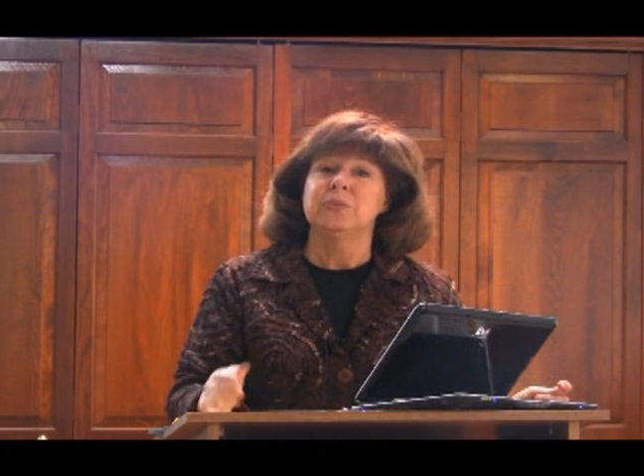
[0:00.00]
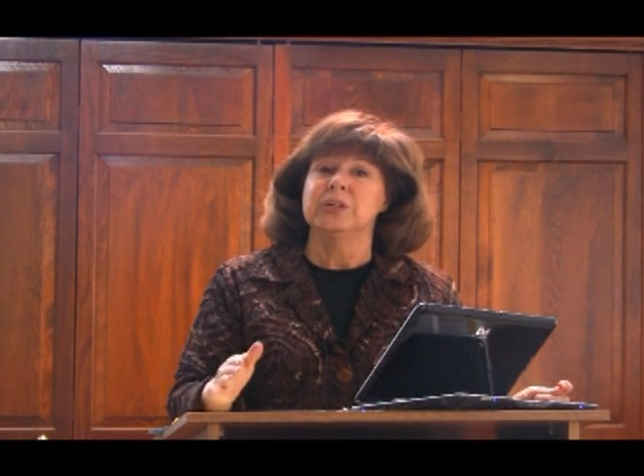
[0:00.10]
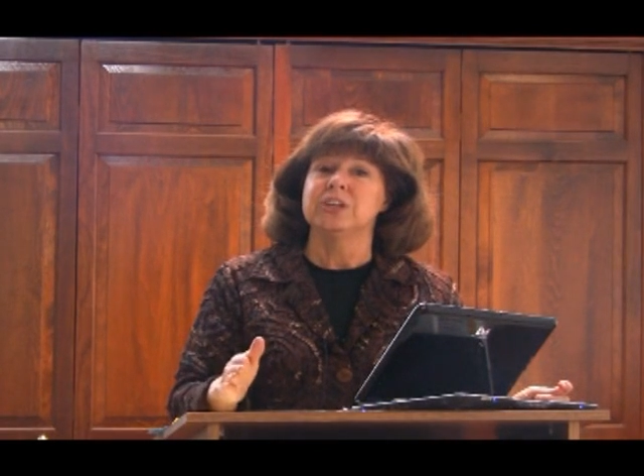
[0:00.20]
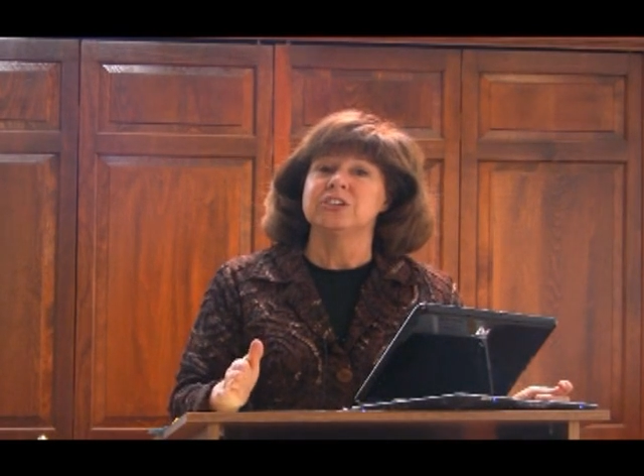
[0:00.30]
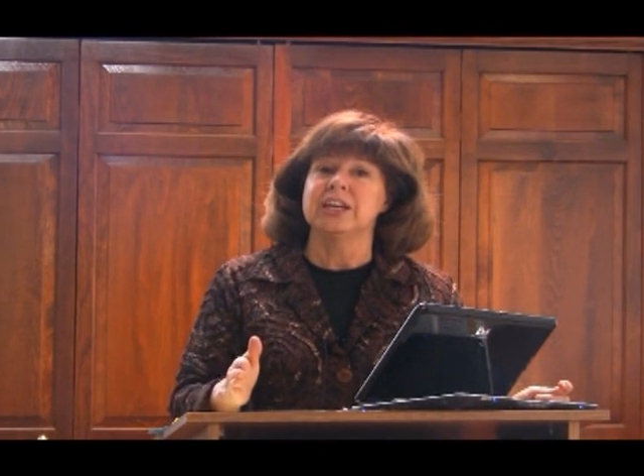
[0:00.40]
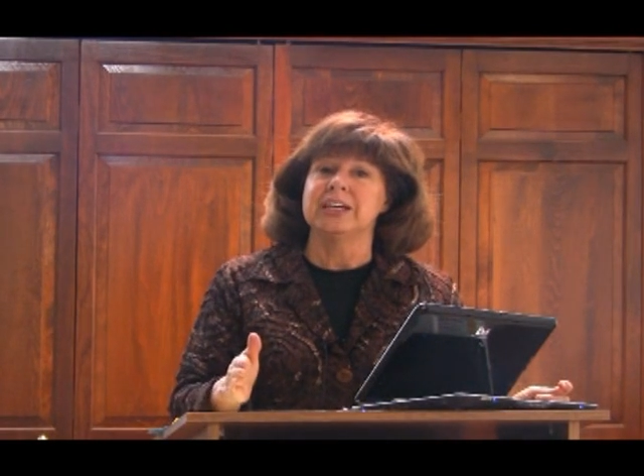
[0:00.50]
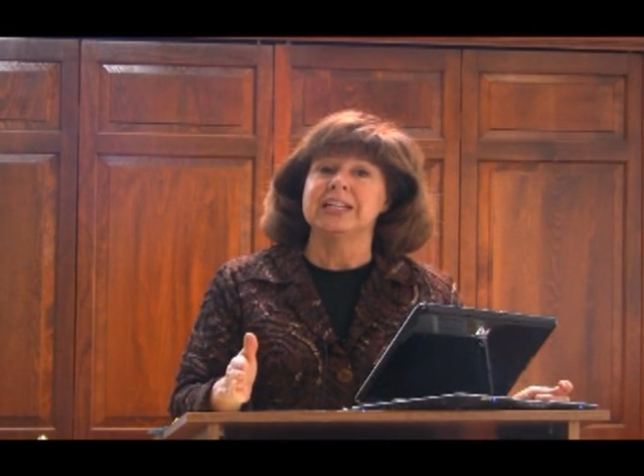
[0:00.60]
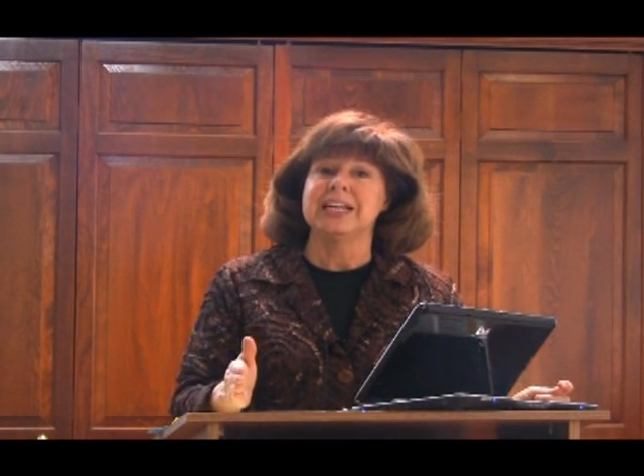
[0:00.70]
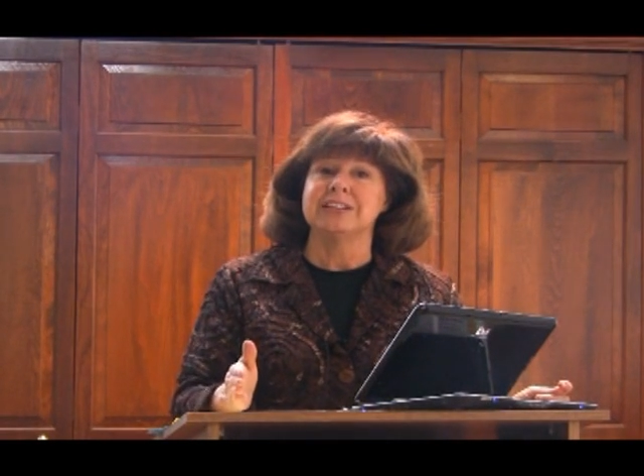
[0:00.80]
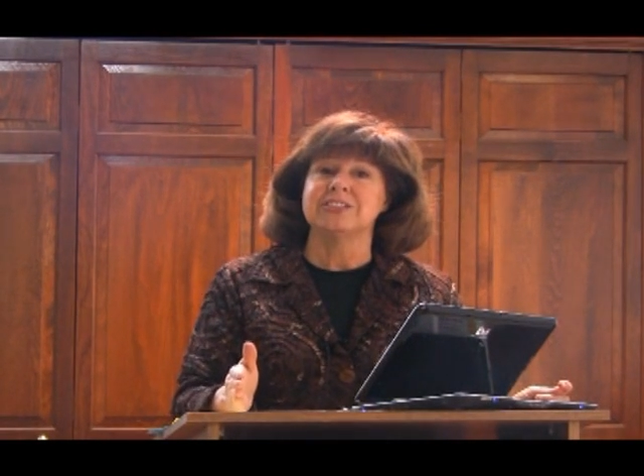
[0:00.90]
when a
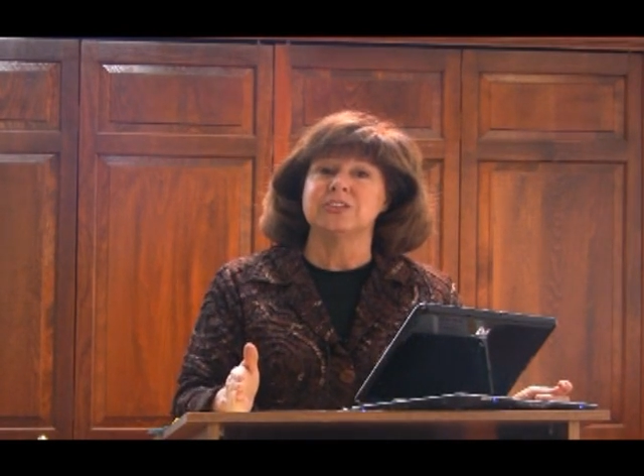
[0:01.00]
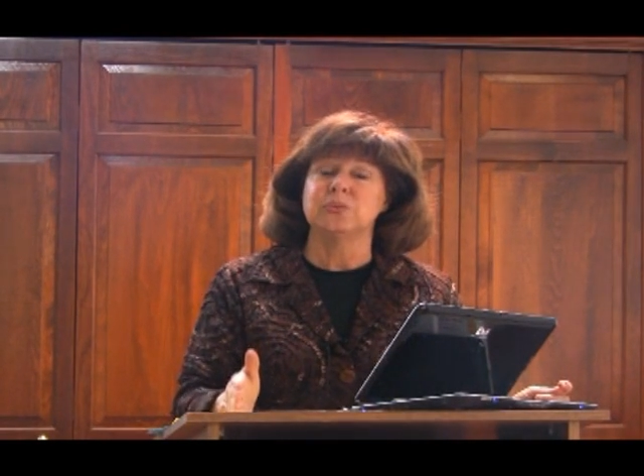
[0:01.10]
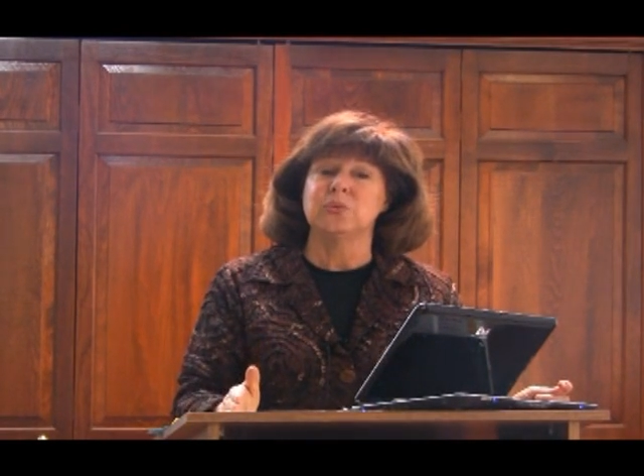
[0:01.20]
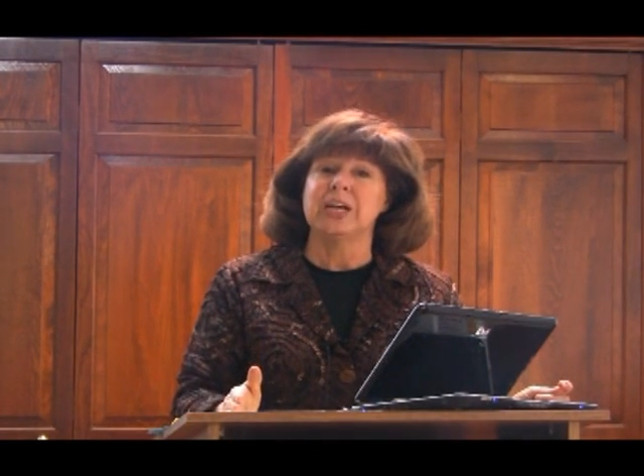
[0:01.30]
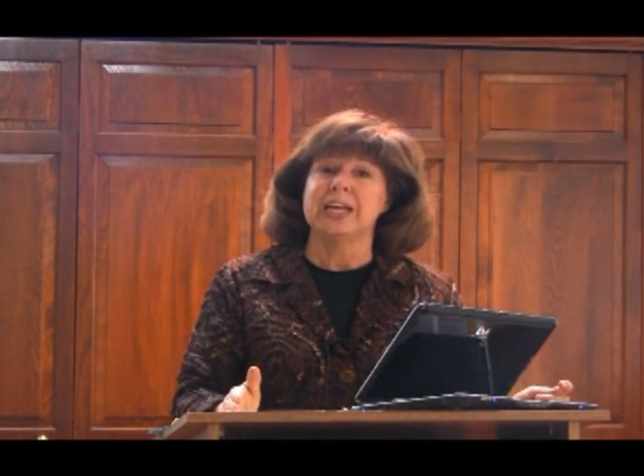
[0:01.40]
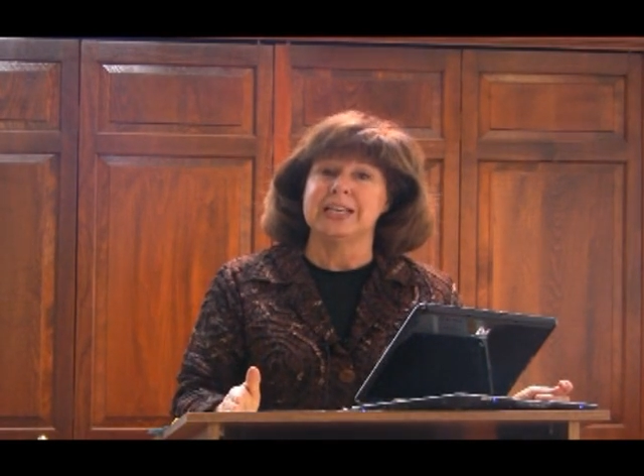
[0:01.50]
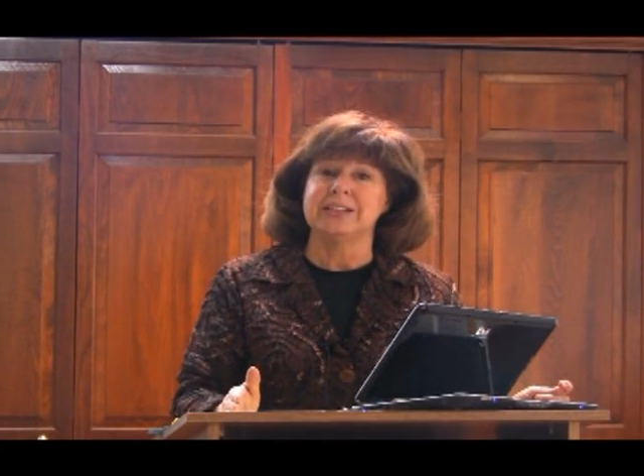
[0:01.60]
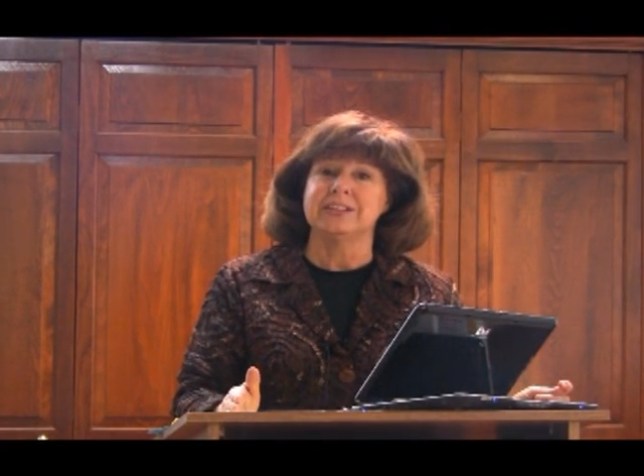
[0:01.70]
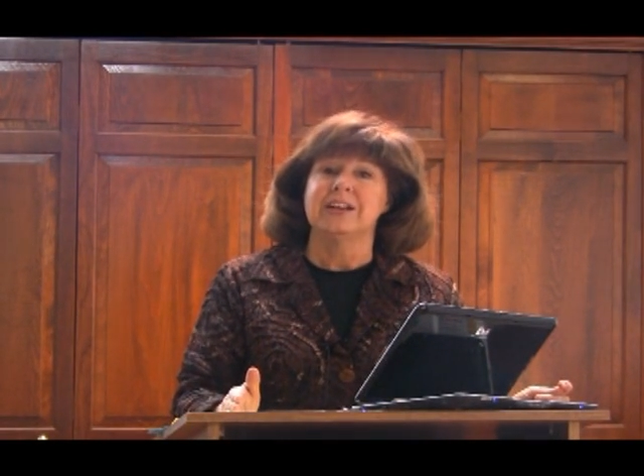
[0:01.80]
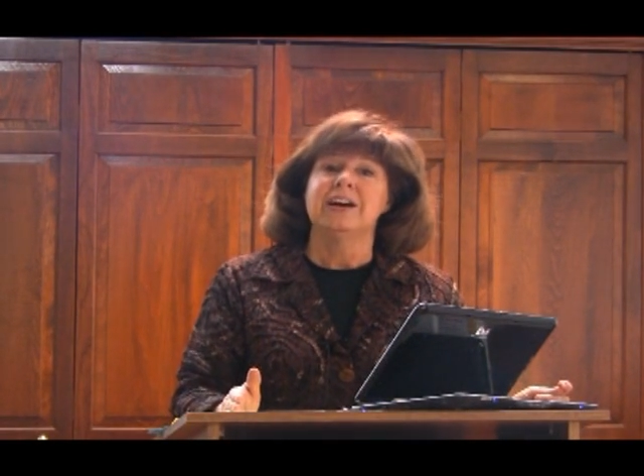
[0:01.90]
child has to
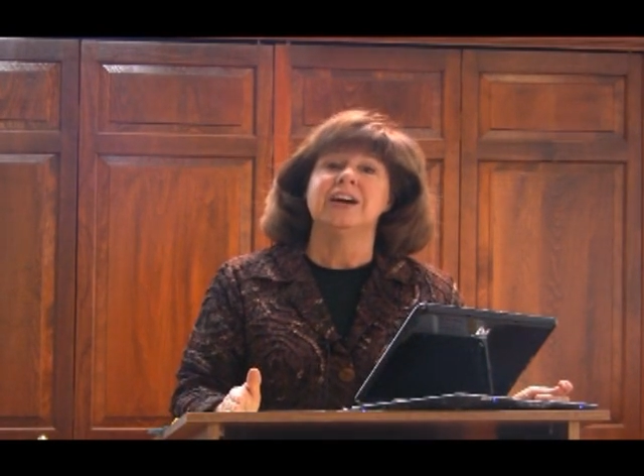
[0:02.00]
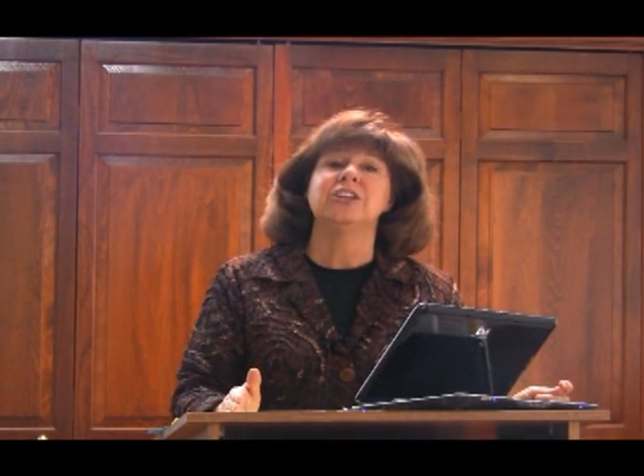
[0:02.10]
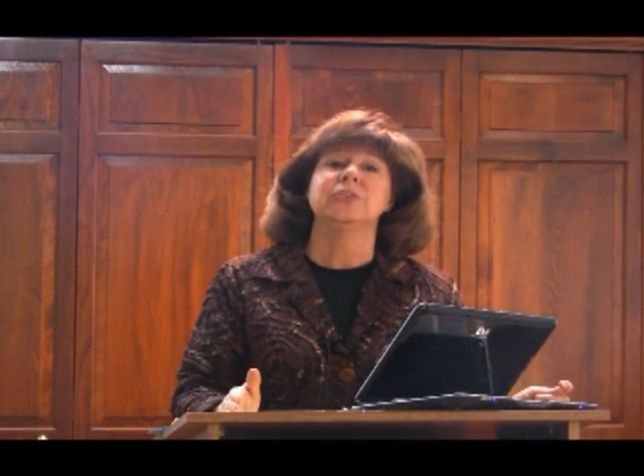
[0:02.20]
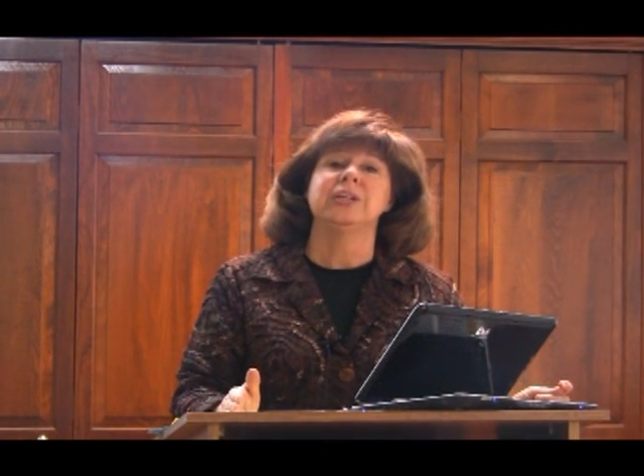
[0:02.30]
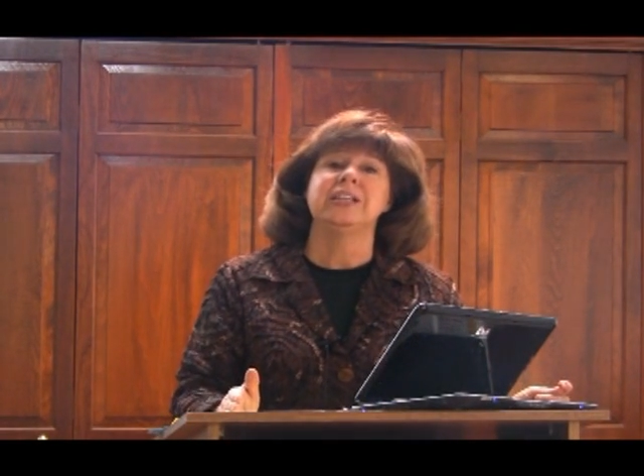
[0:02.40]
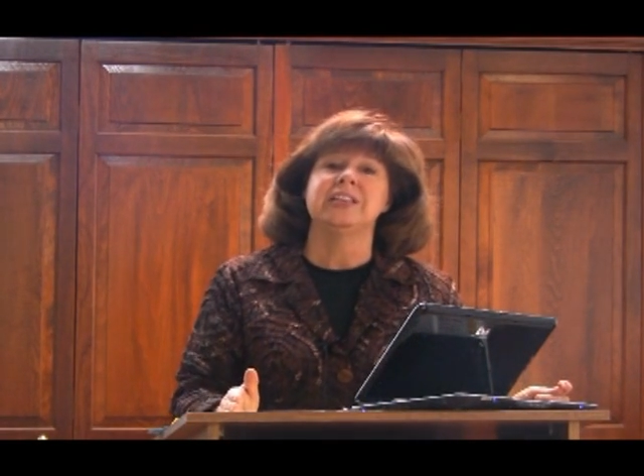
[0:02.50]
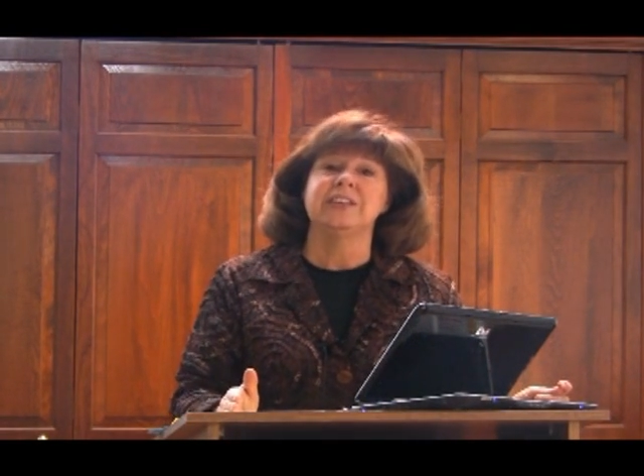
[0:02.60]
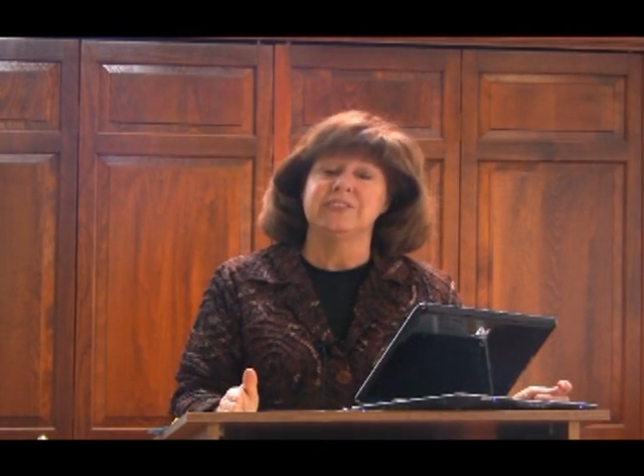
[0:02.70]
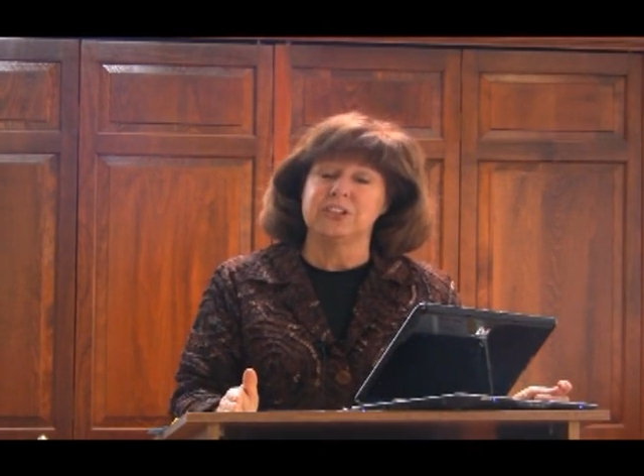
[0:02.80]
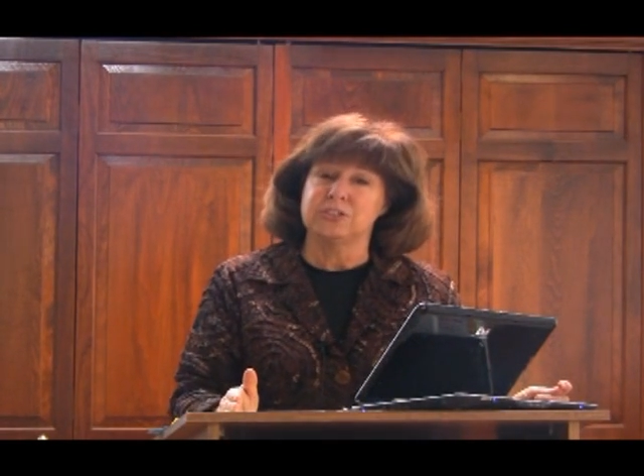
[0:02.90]
write or do
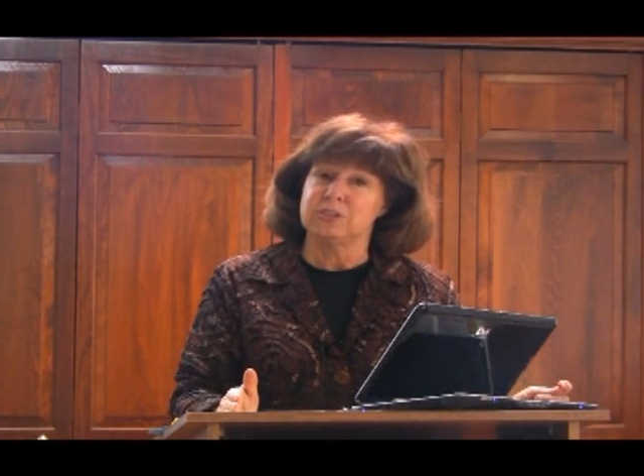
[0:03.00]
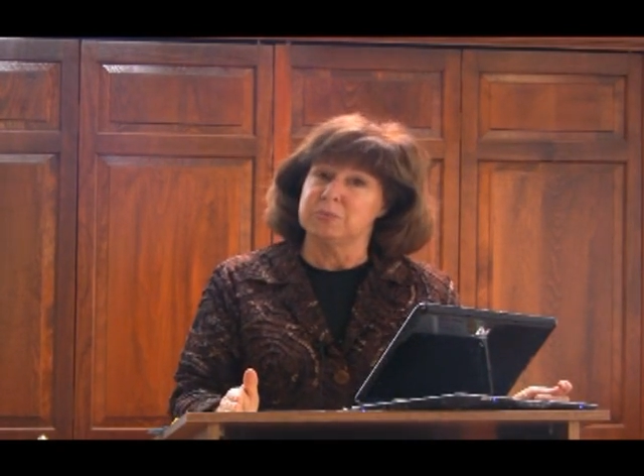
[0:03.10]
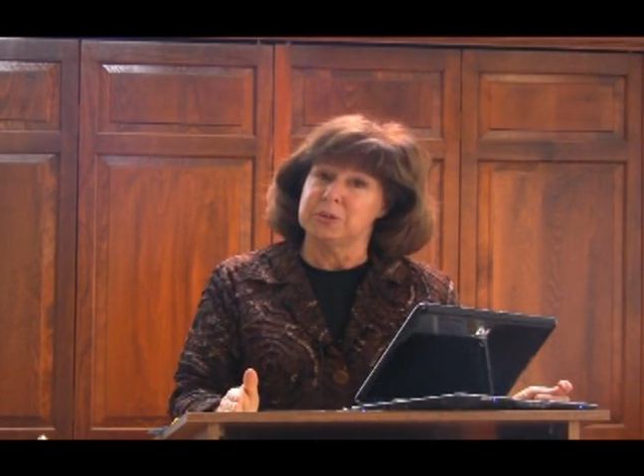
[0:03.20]
anything visual,